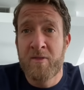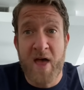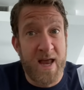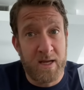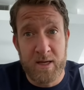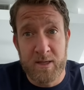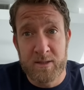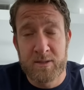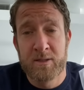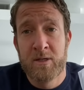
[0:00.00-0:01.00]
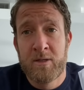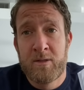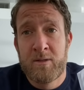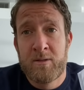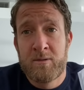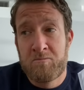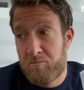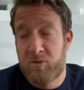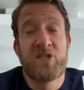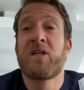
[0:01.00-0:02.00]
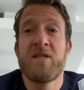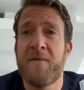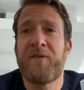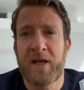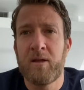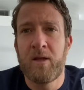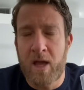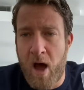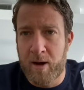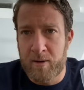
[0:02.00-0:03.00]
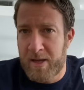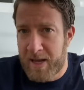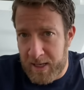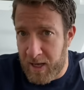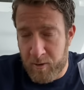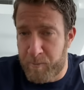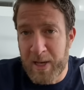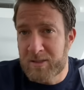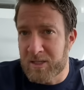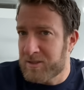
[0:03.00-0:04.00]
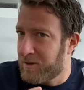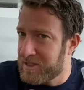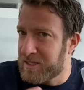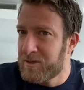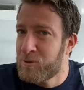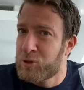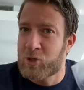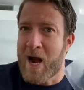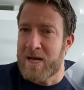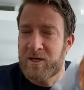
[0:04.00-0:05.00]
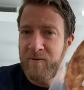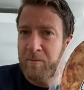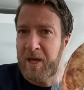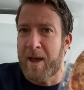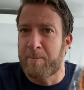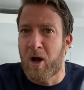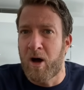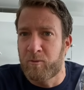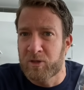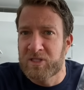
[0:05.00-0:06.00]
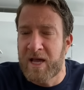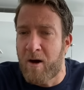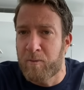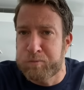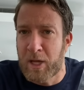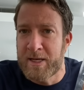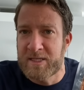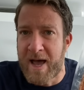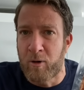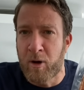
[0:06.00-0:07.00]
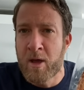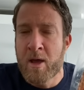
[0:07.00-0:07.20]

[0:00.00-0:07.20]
That is significantly hotter than any other pizza. So this is a new strategy from Cape Cod. We'll see how it plays out.